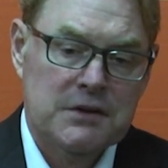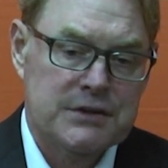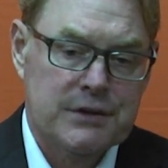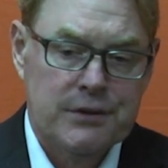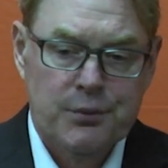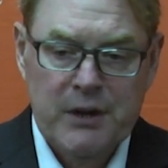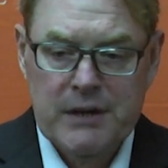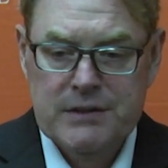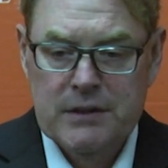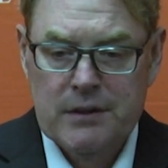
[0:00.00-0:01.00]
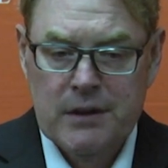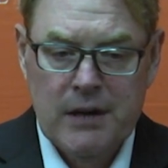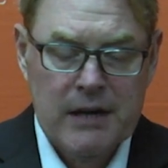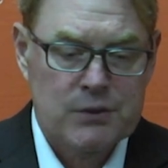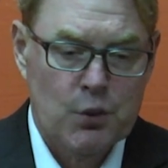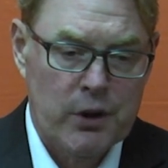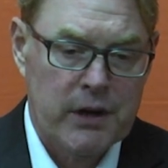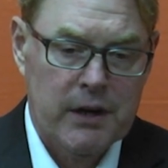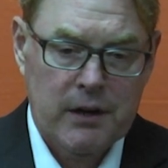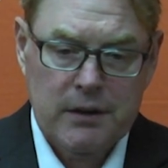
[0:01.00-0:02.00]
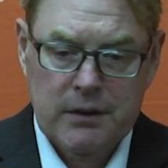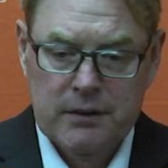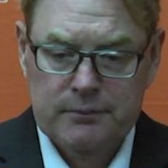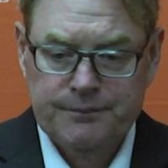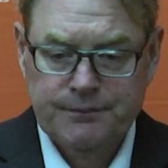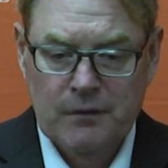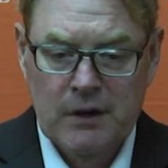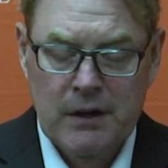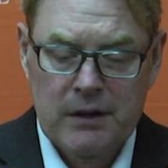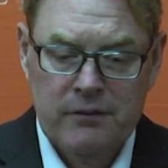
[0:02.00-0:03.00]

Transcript: just good reads and, and guys working. Um, again,